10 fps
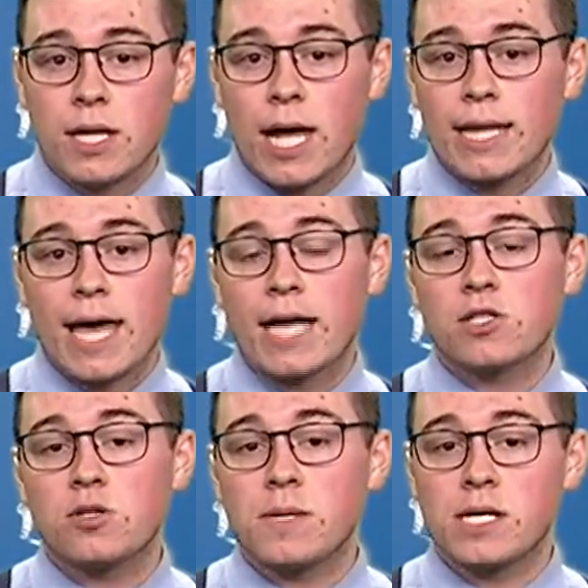and that's
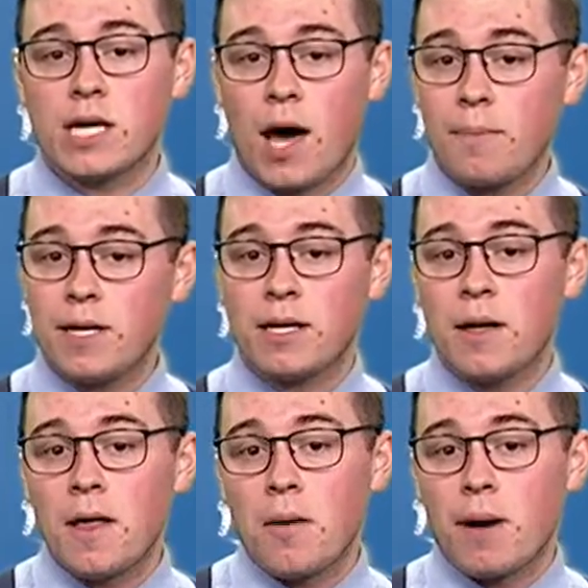going to be accompanied
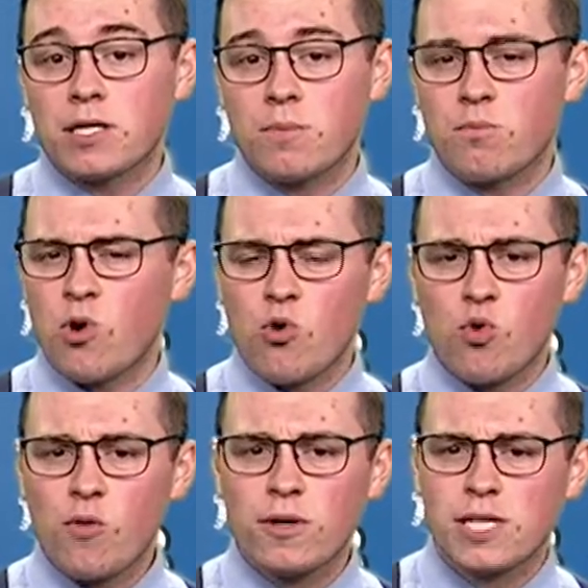by some
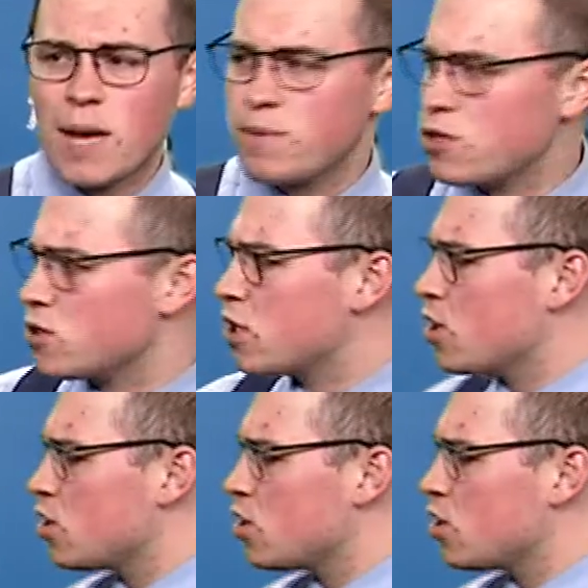warmer temperatures,